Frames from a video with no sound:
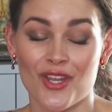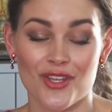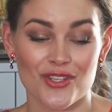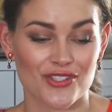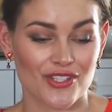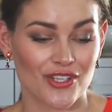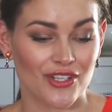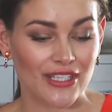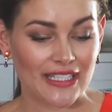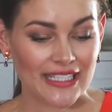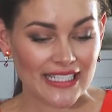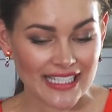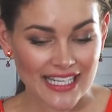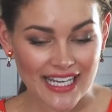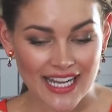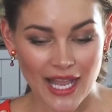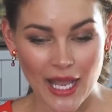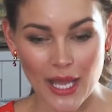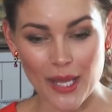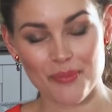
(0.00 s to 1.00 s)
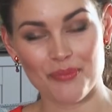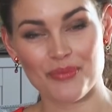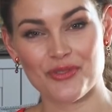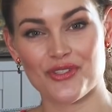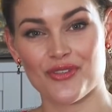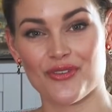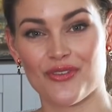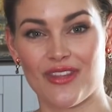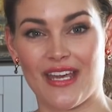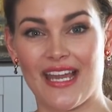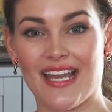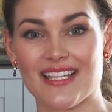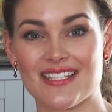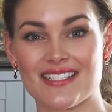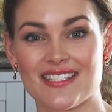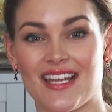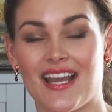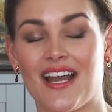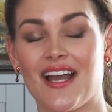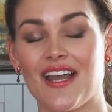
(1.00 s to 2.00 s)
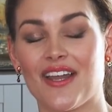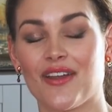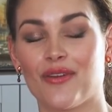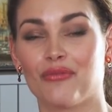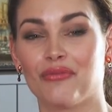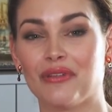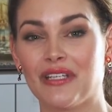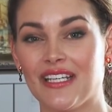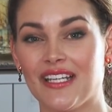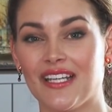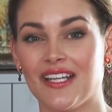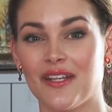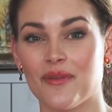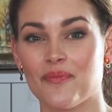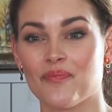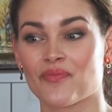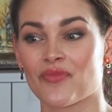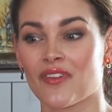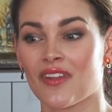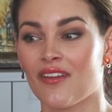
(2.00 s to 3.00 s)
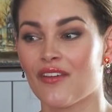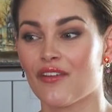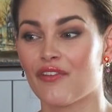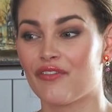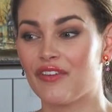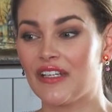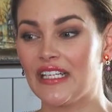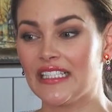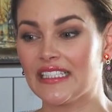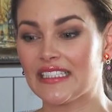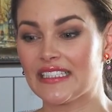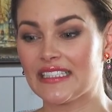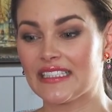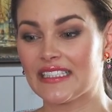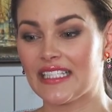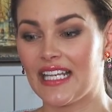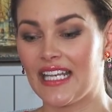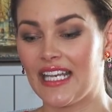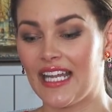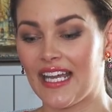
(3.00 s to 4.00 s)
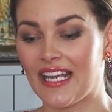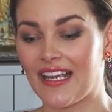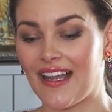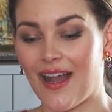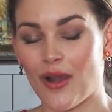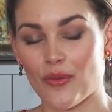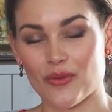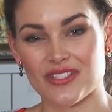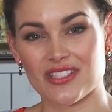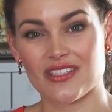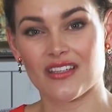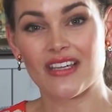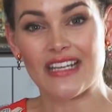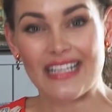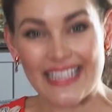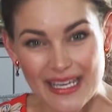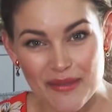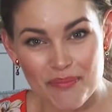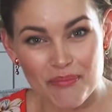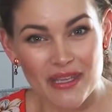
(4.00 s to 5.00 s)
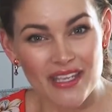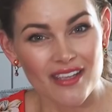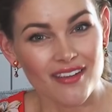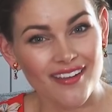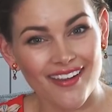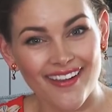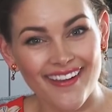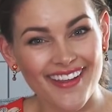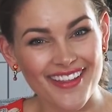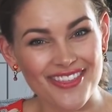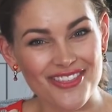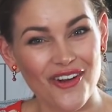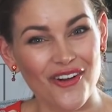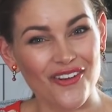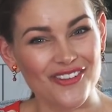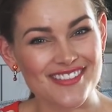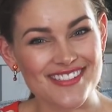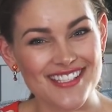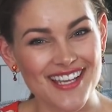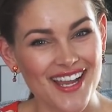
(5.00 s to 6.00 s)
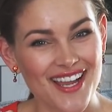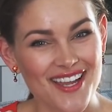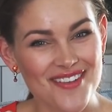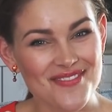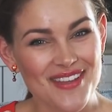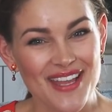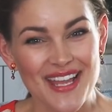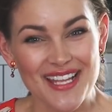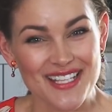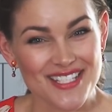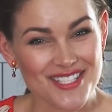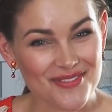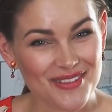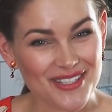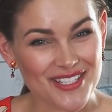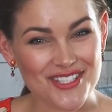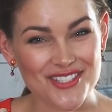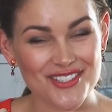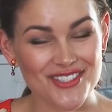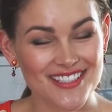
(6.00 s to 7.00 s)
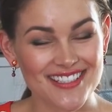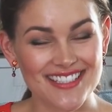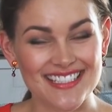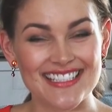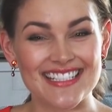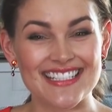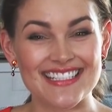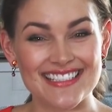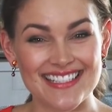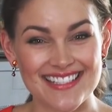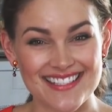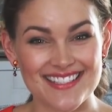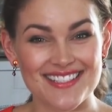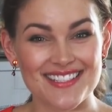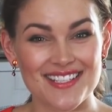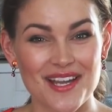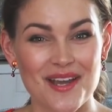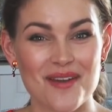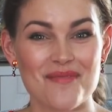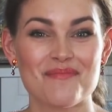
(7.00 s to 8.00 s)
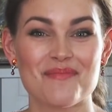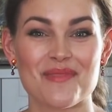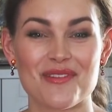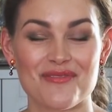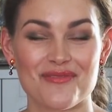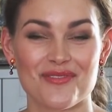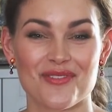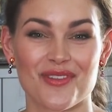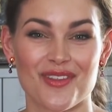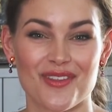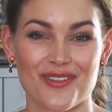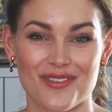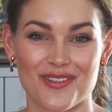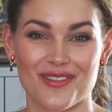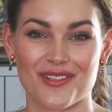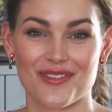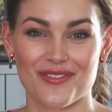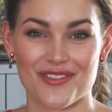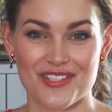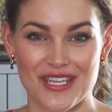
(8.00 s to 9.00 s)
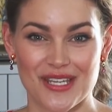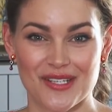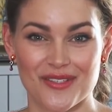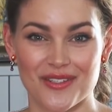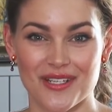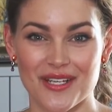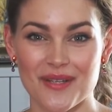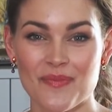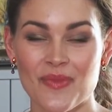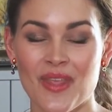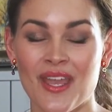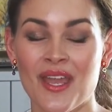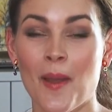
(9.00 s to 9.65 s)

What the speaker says: So leading up to that, I really felt like I was kniping the whole time to make sure that he doesn't come before the 3rd of January.